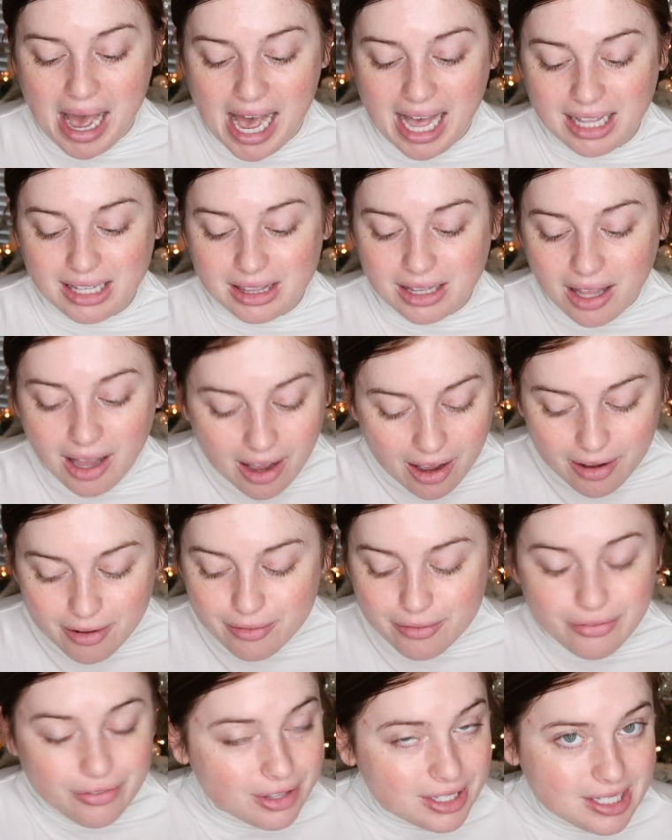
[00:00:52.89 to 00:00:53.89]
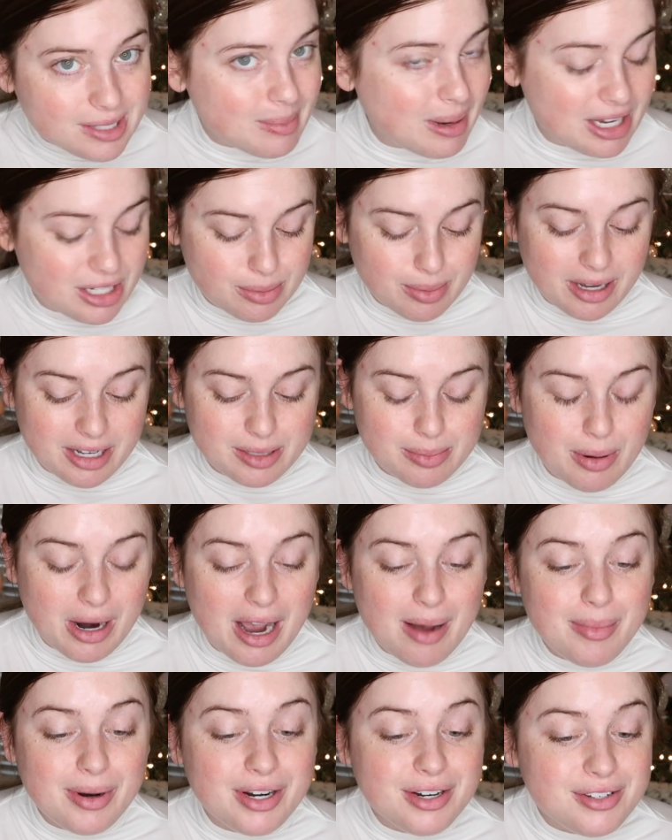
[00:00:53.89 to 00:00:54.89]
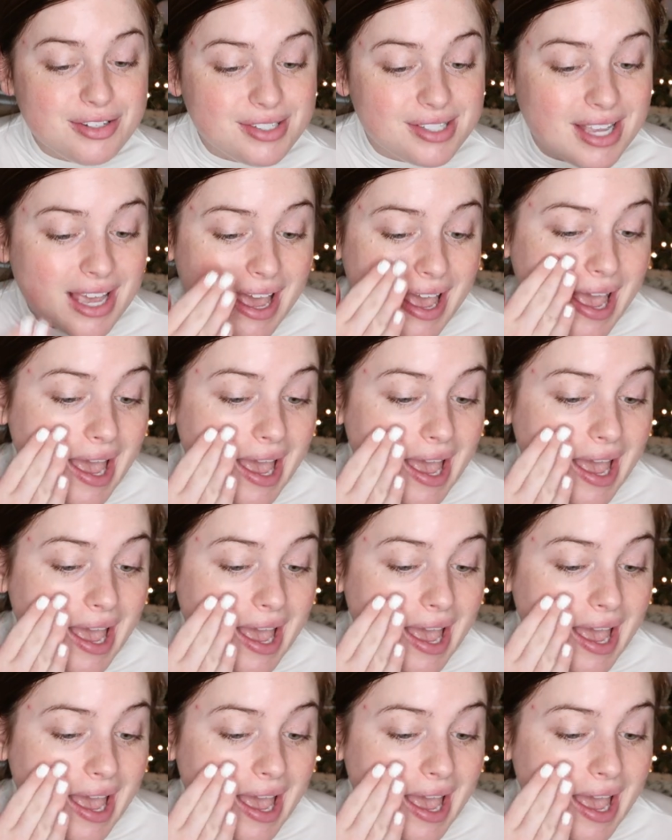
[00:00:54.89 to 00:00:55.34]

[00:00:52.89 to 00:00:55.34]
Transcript: i love smashbox primers